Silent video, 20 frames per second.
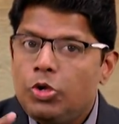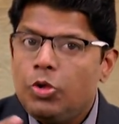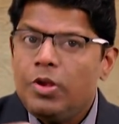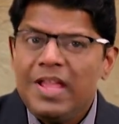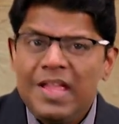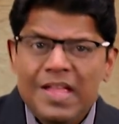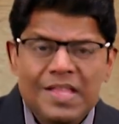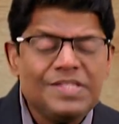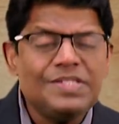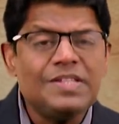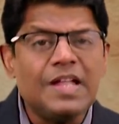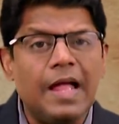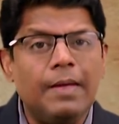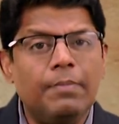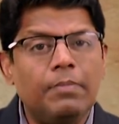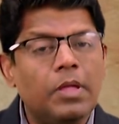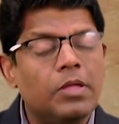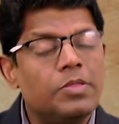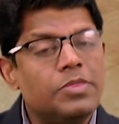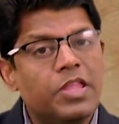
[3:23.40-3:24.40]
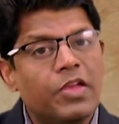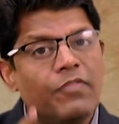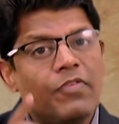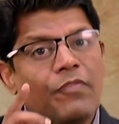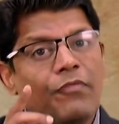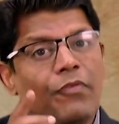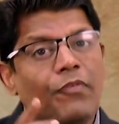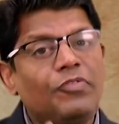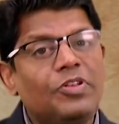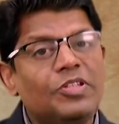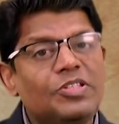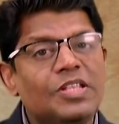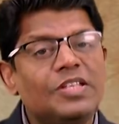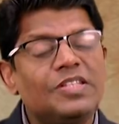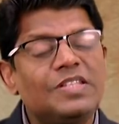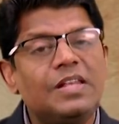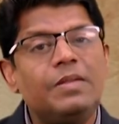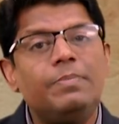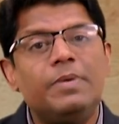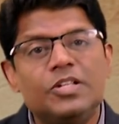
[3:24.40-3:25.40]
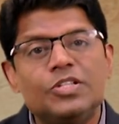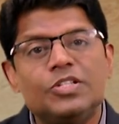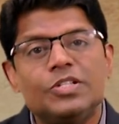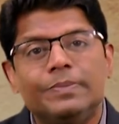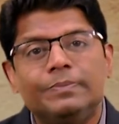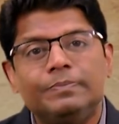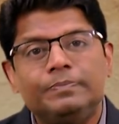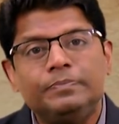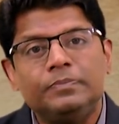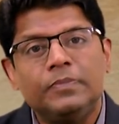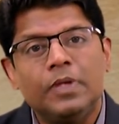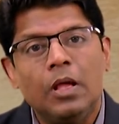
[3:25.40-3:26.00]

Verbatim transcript: During his time, there were 56 elements.